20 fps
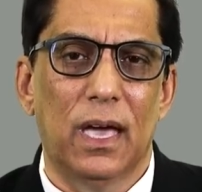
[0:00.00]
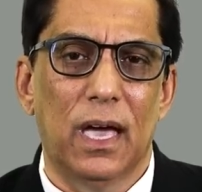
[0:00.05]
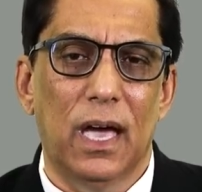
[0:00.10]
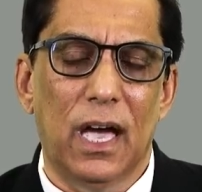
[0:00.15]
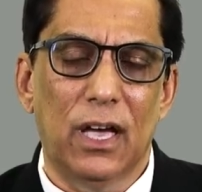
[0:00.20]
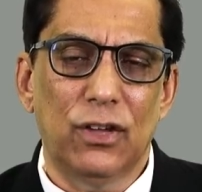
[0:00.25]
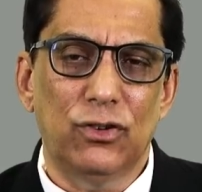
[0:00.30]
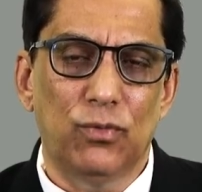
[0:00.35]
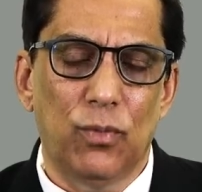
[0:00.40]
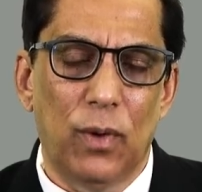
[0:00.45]

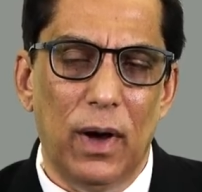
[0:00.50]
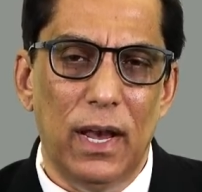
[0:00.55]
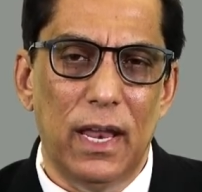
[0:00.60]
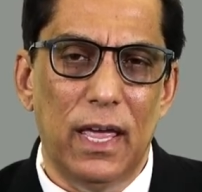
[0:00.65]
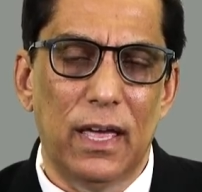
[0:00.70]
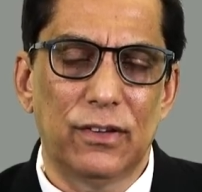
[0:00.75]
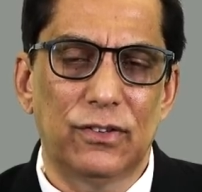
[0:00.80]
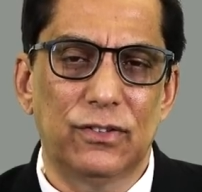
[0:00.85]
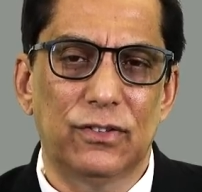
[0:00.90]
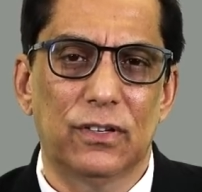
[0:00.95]
as well
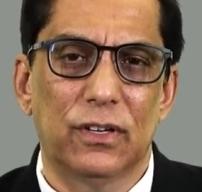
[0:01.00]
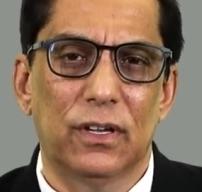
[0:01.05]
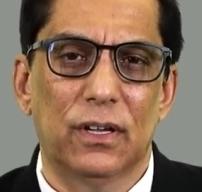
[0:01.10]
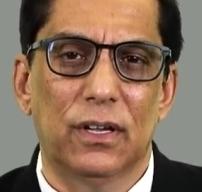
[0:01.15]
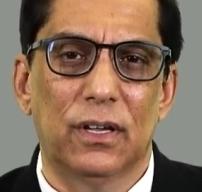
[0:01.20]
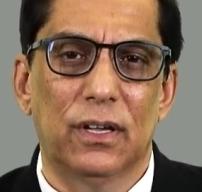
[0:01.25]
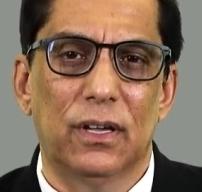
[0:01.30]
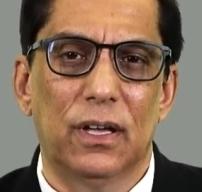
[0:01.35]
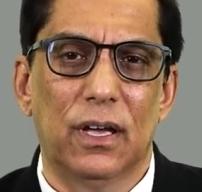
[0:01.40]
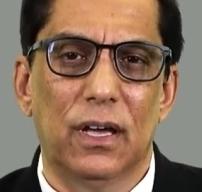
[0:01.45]
as
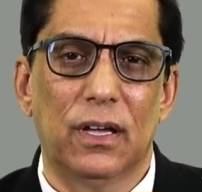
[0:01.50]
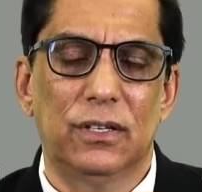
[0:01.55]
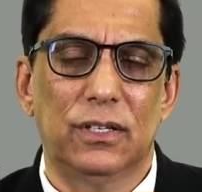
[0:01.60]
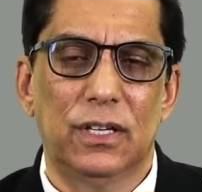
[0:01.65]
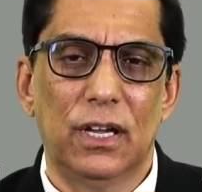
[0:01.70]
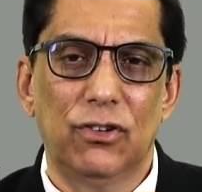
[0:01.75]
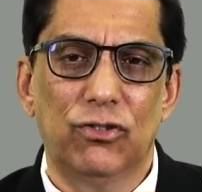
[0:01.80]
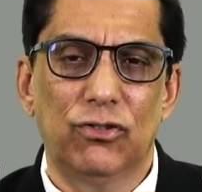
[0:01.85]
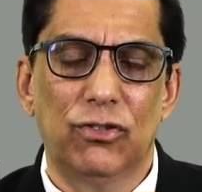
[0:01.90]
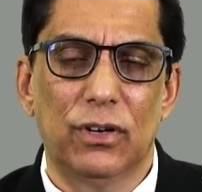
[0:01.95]

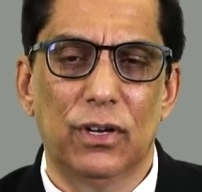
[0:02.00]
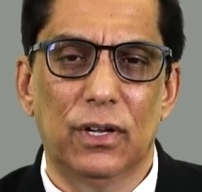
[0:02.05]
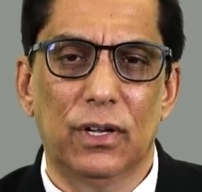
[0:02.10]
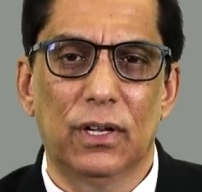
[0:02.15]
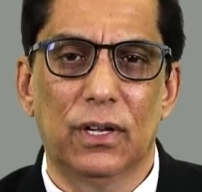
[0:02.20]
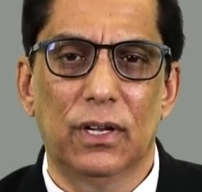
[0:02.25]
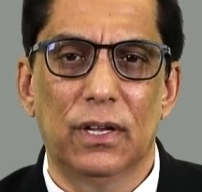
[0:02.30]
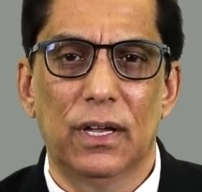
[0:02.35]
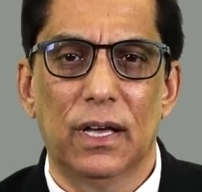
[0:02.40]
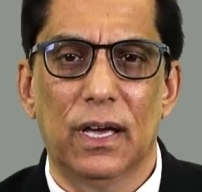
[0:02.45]

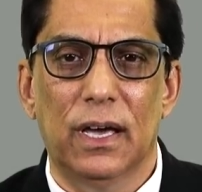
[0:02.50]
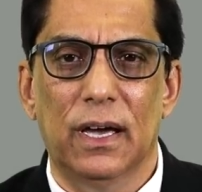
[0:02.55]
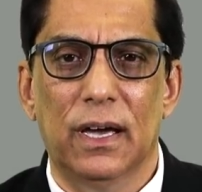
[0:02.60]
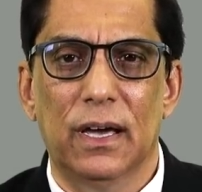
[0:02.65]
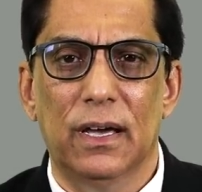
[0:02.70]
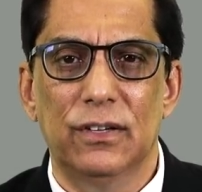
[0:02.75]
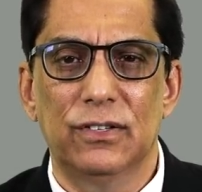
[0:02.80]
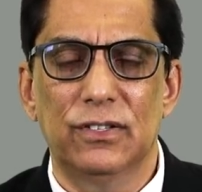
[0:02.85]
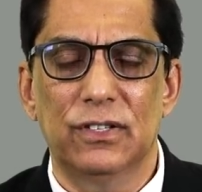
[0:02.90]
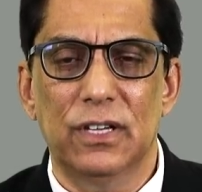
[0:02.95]

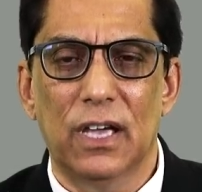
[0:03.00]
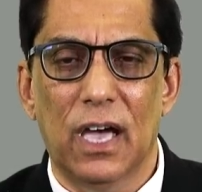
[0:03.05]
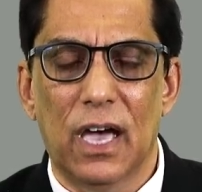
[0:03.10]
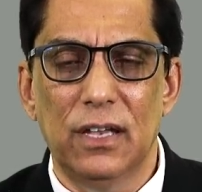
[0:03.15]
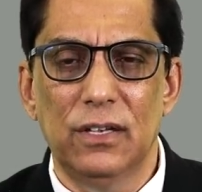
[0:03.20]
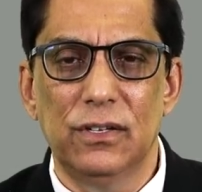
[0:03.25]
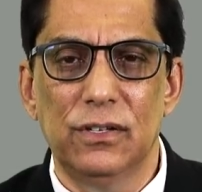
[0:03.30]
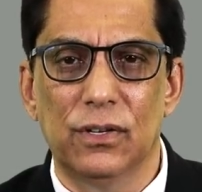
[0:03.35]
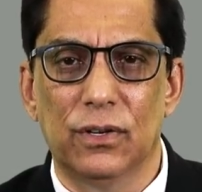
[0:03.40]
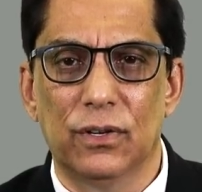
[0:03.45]
additional
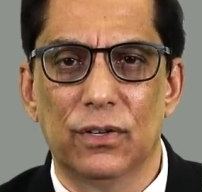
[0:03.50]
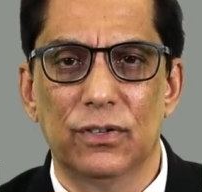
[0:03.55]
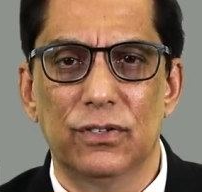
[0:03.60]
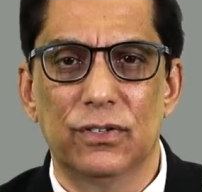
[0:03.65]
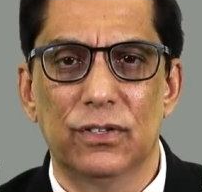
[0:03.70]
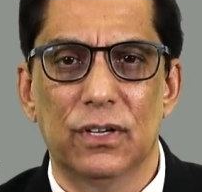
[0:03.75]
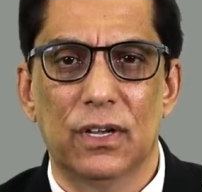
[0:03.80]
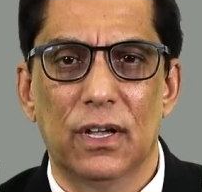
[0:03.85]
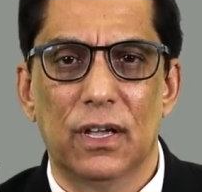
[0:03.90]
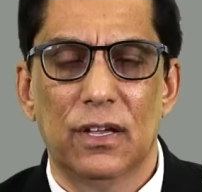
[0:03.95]

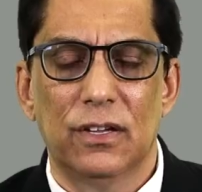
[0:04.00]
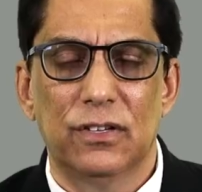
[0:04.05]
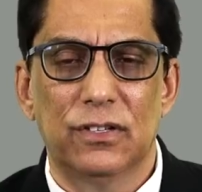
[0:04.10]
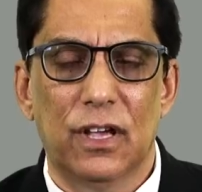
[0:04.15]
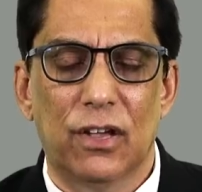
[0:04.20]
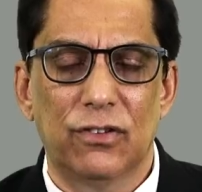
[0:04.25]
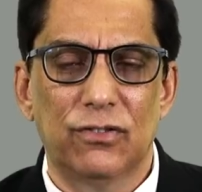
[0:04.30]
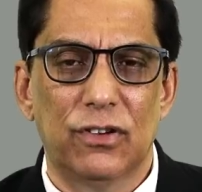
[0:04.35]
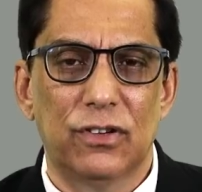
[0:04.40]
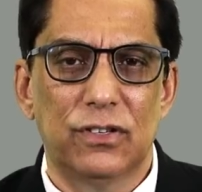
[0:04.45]
scandals
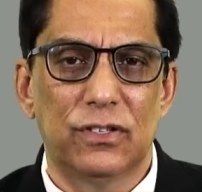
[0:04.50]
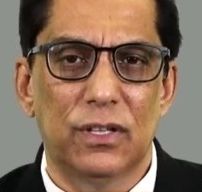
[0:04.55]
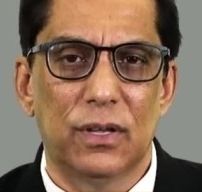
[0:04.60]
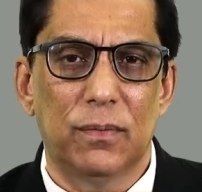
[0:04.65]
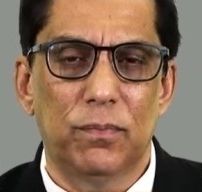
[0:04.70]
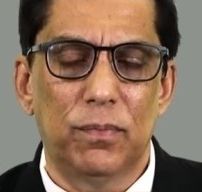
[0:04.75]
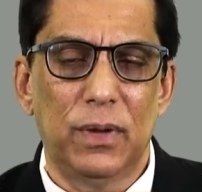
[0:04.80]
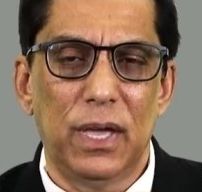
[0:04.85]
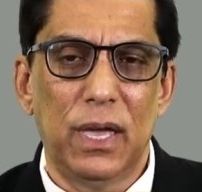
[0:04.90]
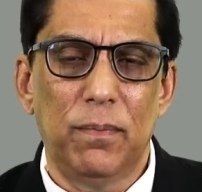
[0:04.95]
such as the
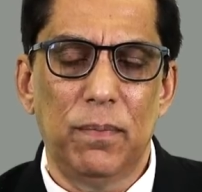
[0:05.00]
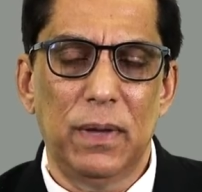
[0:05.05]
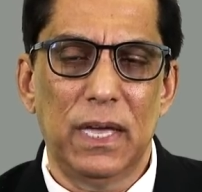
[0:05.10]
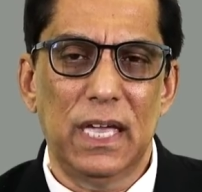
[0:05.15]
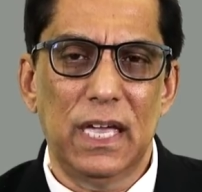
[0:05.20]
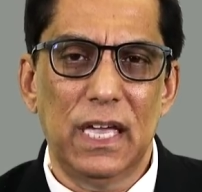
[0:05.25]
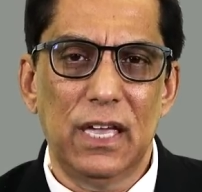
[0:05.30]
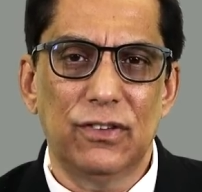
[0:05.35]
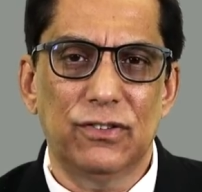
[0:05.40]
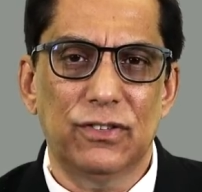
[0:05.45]

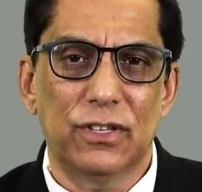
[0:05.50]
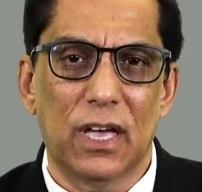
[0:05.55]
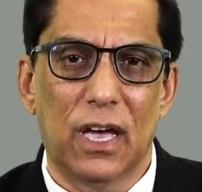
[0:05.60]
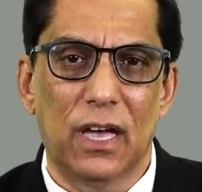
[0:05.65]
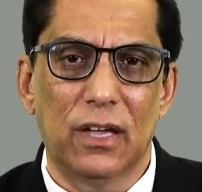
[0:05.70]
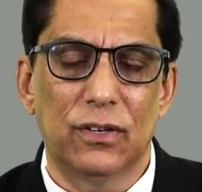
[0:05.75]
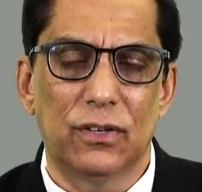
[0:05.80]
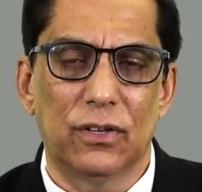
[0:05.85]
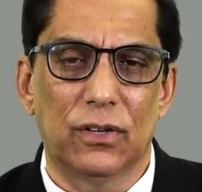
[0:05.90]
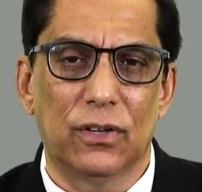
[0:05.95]
PPE
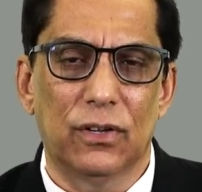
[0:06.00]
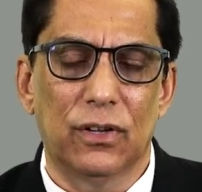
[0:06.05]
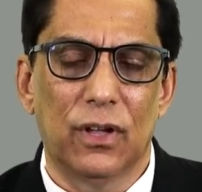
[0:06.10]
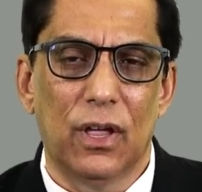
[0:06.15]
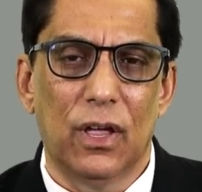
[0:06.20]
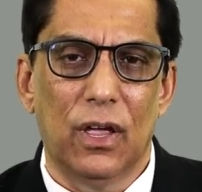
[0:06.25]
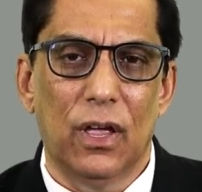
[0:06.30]
scandal,